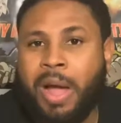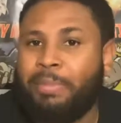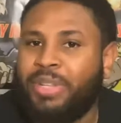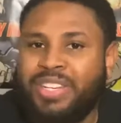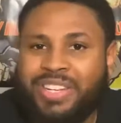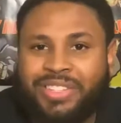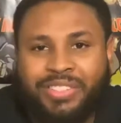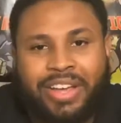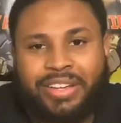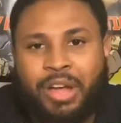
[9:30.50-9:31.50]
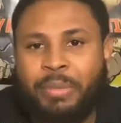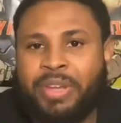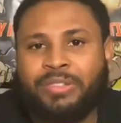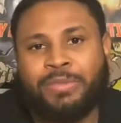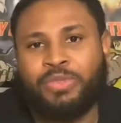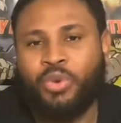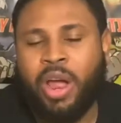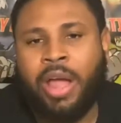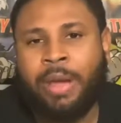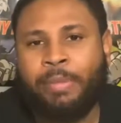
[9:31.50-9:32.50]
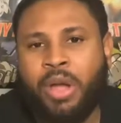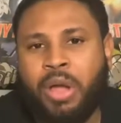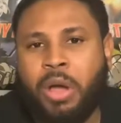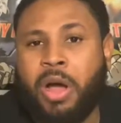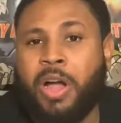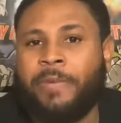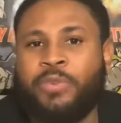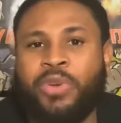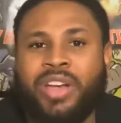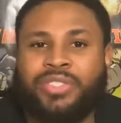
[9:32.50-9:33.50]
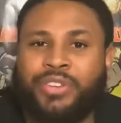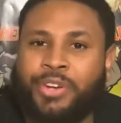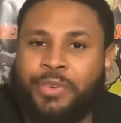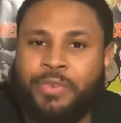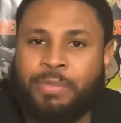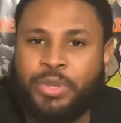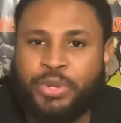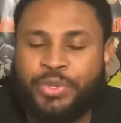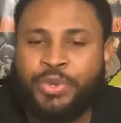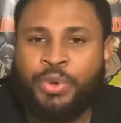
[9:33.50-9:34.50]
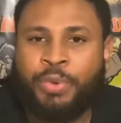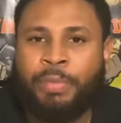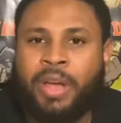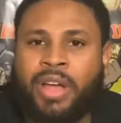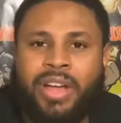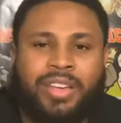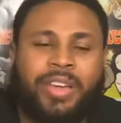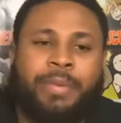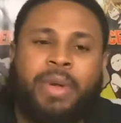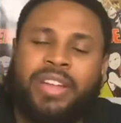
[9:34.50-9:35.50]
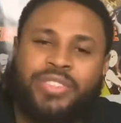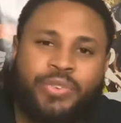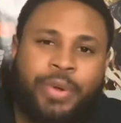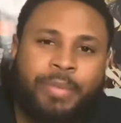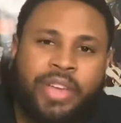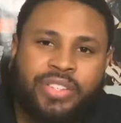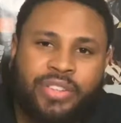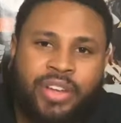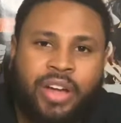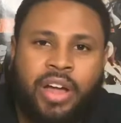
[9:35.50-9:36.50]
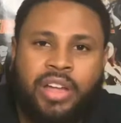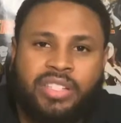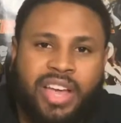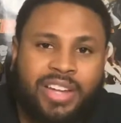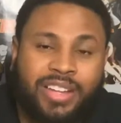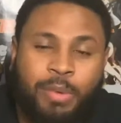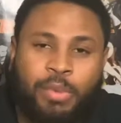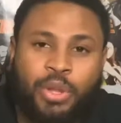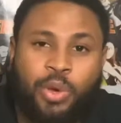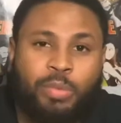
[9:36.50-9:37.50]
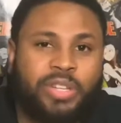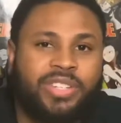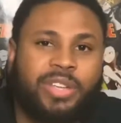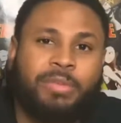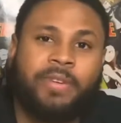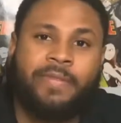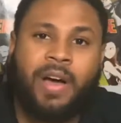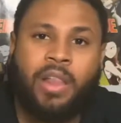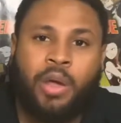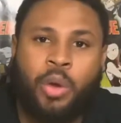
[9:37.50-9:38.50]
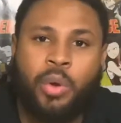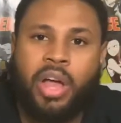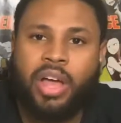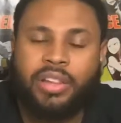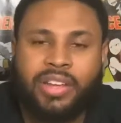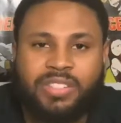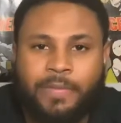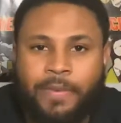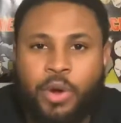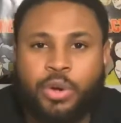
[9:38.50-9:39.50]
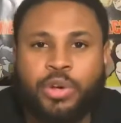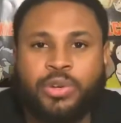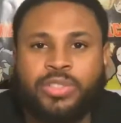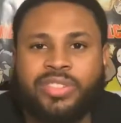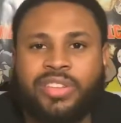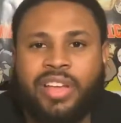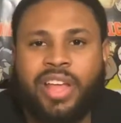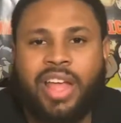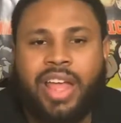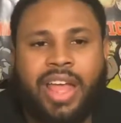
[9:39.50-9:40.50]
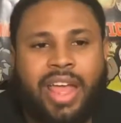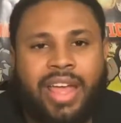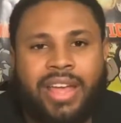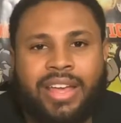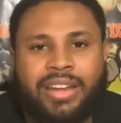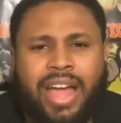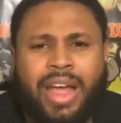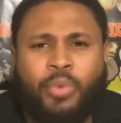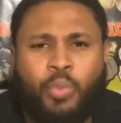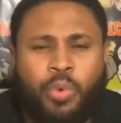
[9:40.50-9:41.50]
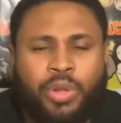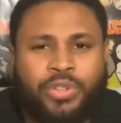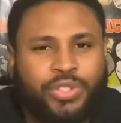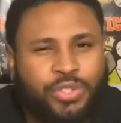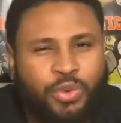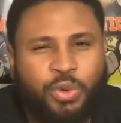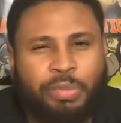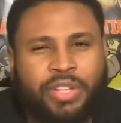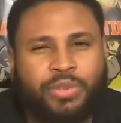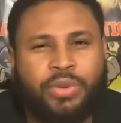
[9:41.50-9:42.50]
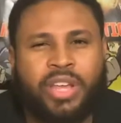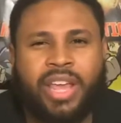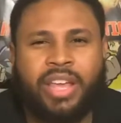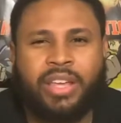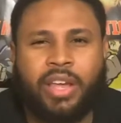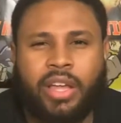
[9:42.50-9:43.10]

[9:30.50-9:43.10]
please like, comment, and subscribe. If you guys are here from YouTube, again, my Instagram is tagged down below. Please give me a follow, like some photos, and I will soon be doing a